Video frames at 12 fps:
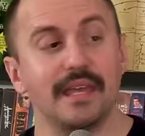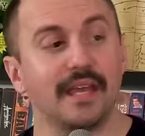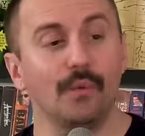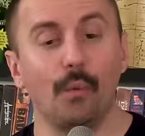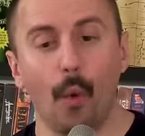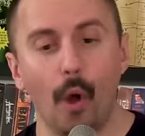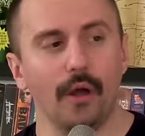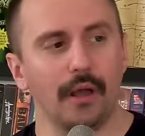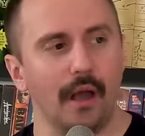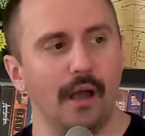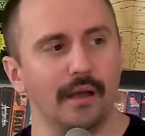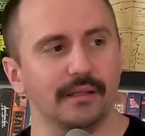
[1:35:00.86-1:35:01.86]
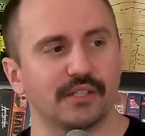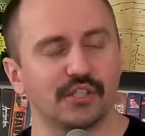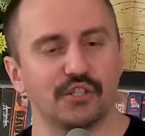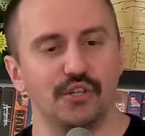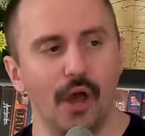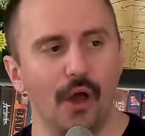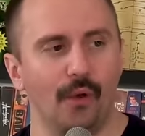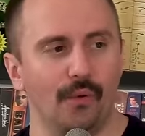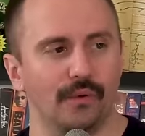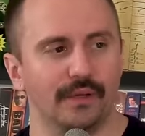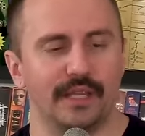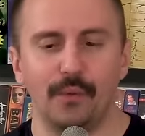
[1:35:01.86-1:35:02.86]
one. He can walk on
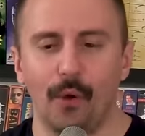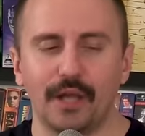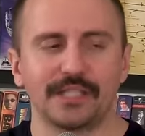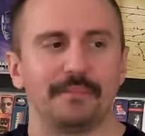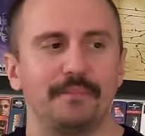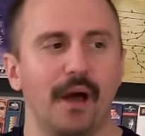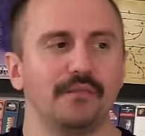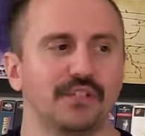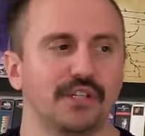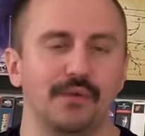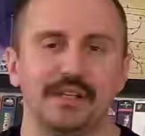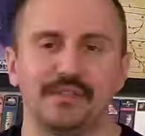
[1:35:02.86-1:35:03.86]
snow. He walks above snow.